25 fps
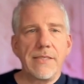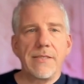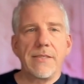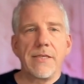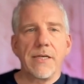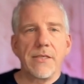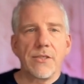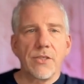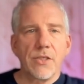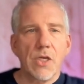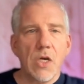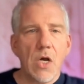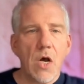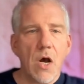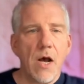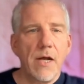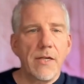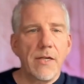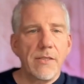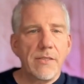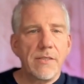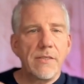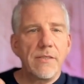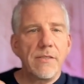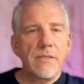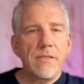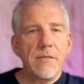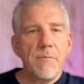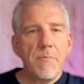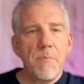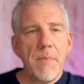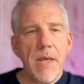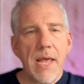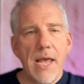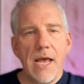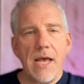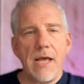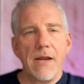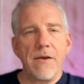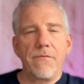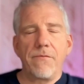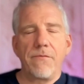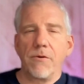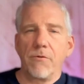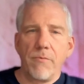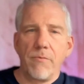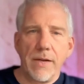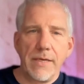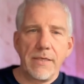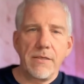there's constant demand for
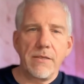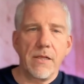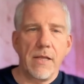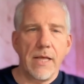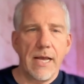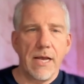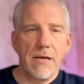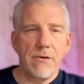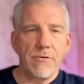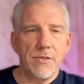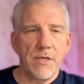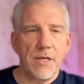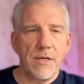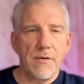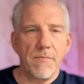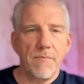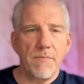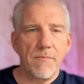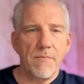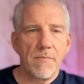rental housing.